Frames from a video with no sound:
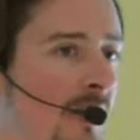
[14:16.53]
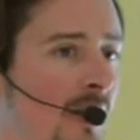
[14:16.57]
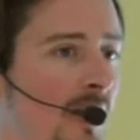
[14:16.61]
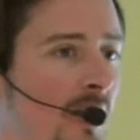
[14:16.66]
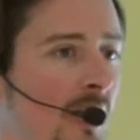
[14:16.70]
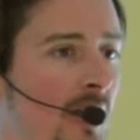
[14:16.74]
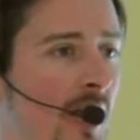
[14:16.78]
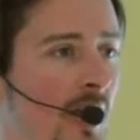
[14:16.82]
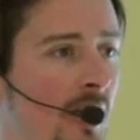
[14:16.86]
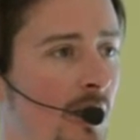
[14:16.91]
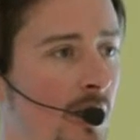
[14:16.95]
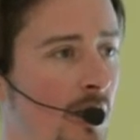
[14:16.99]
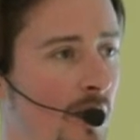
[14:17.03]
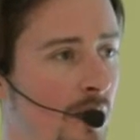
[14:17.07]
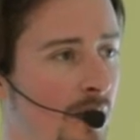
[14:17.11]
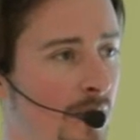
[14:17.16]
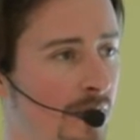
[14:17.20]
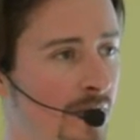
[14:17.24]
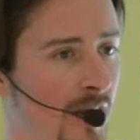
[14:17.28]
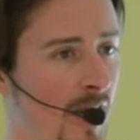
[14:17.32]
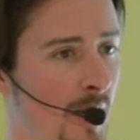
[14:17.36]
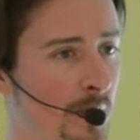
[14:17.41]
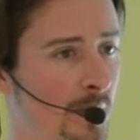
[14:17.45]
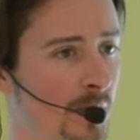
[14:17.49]
they need like a lot
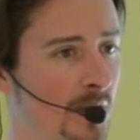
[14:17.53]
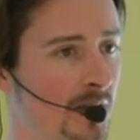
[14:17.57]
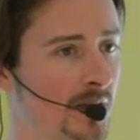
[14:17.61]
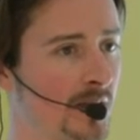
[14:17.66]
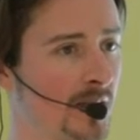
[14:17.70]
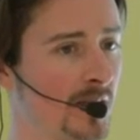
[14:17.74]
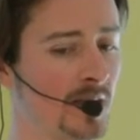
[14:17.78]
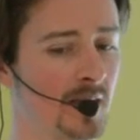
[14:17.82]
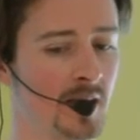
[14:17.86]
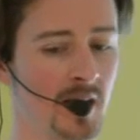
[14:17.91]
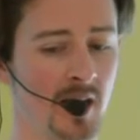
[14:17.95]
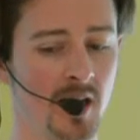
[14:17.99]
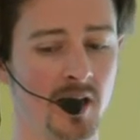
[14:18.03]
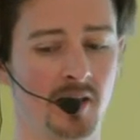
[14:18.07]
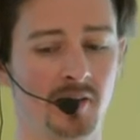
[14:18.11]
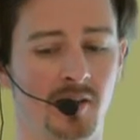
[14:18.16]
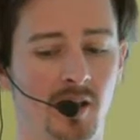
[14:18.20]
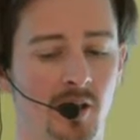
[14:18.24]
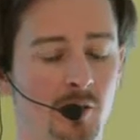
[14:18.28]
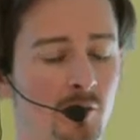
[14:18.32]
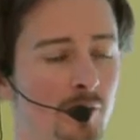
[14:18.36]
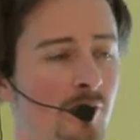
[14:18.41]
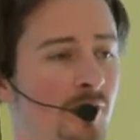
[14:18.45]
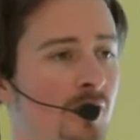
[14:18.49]
of capital,
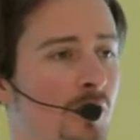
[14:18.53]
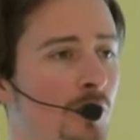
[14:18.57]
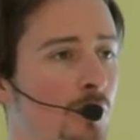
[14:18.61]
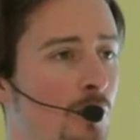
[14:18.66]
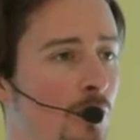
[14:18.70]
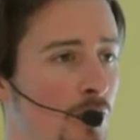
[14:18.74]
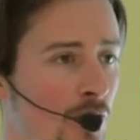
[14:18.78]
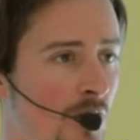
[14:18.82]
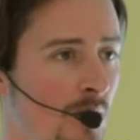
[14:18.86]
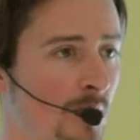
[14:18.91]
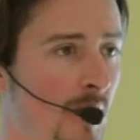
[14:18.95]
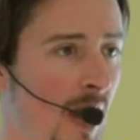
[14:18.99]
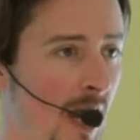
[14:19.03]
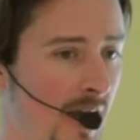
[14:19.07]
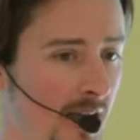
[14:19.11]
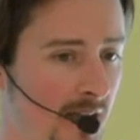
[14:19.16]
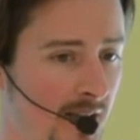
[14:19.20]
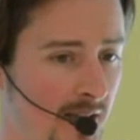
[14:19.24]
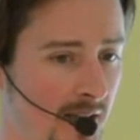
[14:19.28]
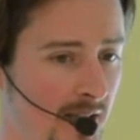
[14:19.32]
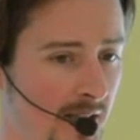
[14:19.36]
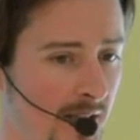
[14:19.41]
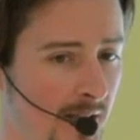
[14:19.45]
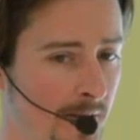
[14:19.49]
they do the usual
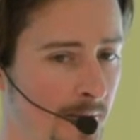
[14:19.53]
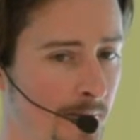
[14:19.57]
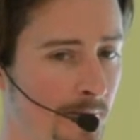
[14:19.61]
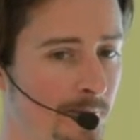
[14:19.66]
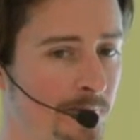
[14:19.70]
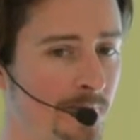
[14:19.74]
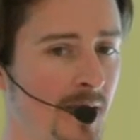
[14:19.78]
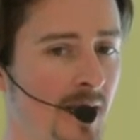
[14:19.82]
marketing,